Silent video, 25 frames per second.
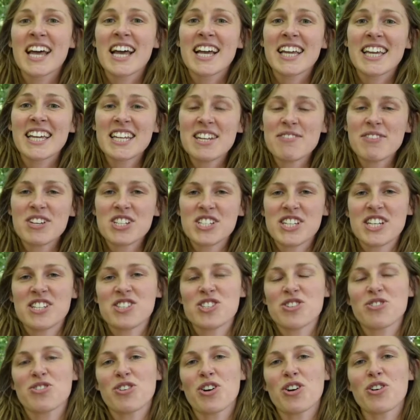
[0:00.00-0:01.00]
Kidney veg tends
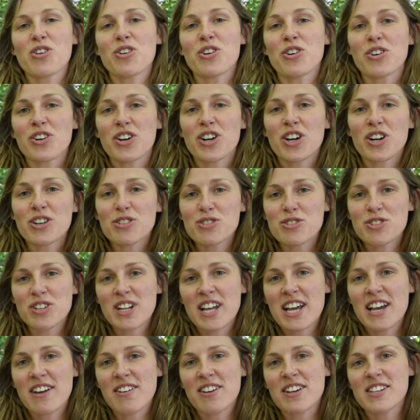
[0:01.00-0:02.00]
to grow on coastal
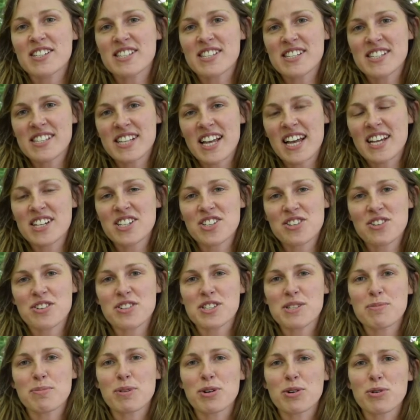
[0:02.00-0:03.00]
areas and sand
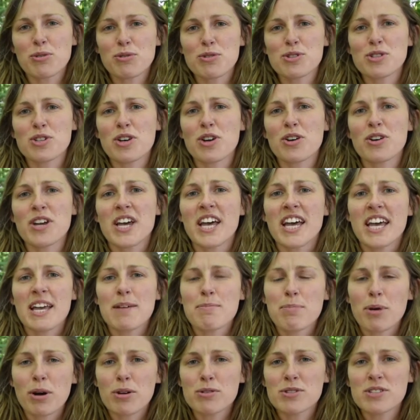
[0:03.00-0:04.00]
dunes, but also in
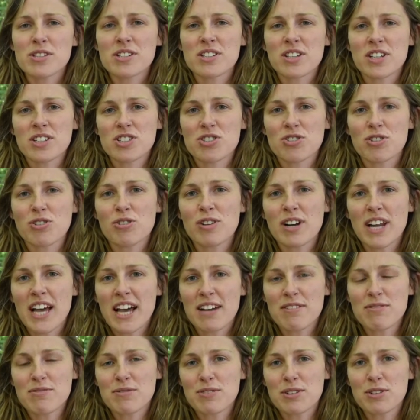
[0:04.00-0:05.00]
post-industrial
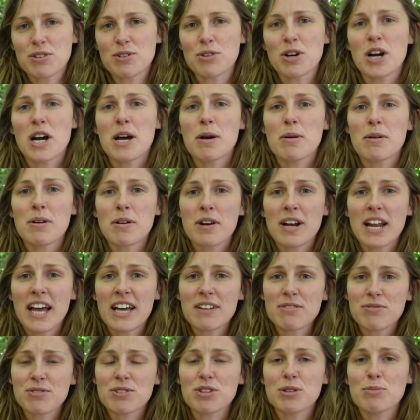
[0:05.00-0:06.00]
landfill
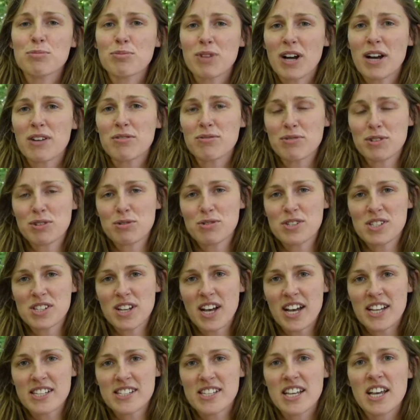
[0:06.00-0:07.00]
and brownfield
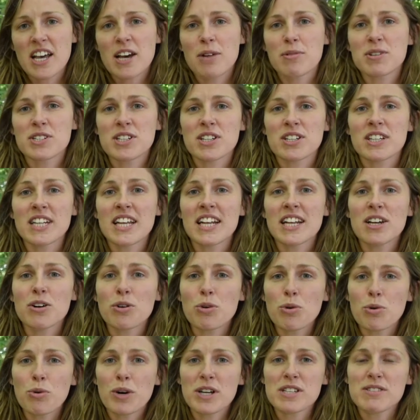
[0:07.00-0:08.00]
sites, which are nearly
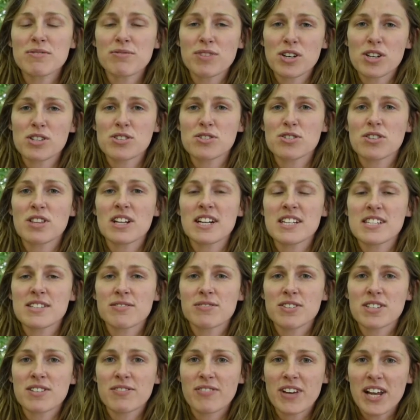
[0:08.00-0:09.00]
always first on the list
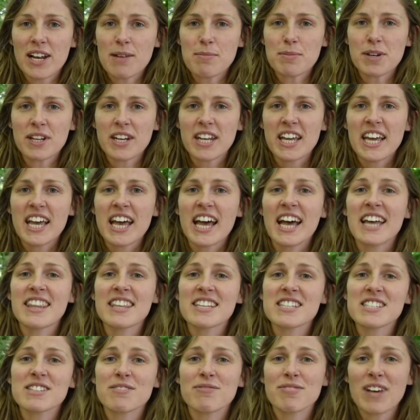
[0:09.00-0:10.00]
for development. And
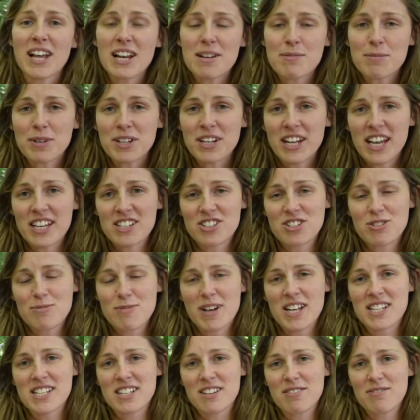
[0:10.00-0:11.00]
this development has
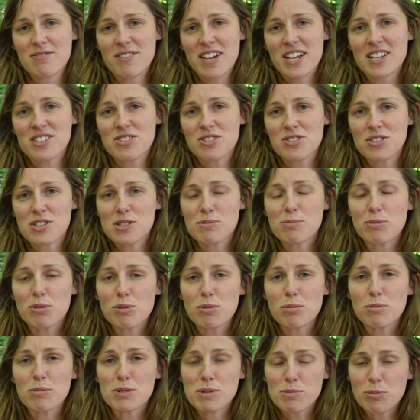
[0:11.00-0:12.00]
dramatic effects on
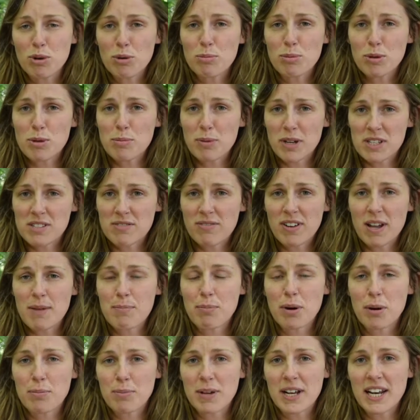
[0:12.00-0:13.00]
the small blue butterfly
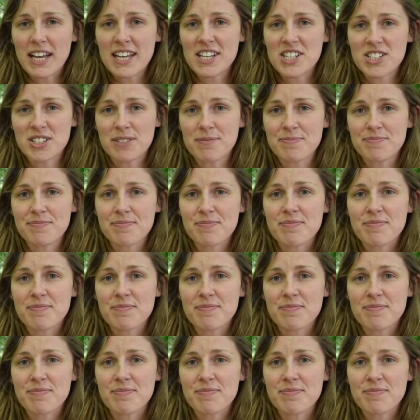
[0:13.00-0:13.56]
population.